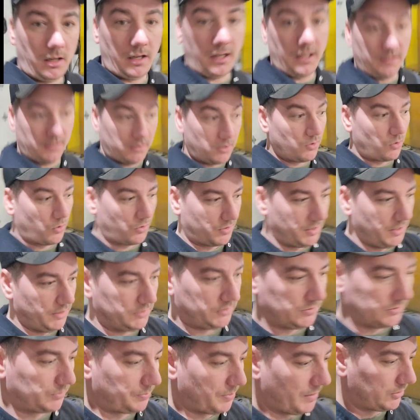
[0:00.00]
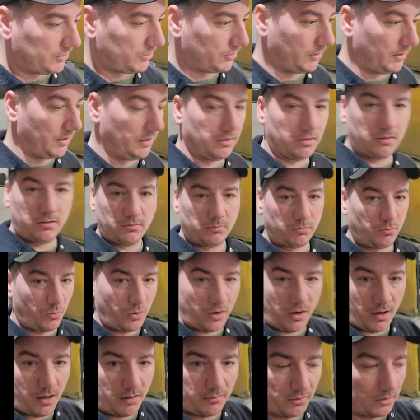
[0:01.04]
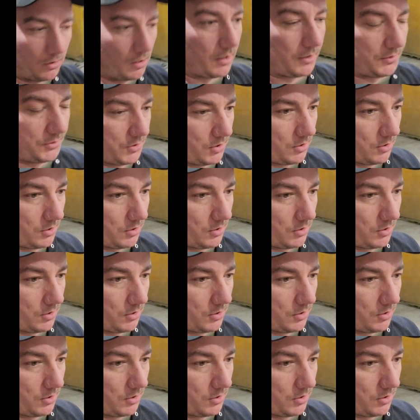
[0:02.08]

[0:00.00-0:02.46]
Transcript: in the Northeast especially, or wherever, a lot of